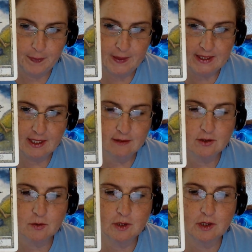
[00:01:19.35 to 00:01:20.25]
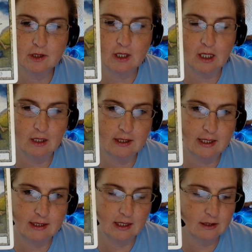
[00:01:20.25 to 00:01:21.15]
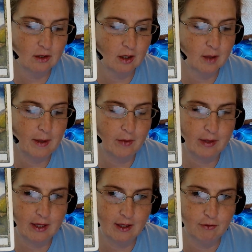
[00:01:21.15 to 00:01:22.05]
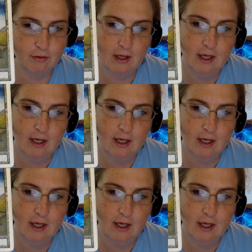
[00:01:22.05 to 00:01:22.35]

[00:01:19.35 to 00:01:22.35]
The Ten of Swords is a card that does talk about relief.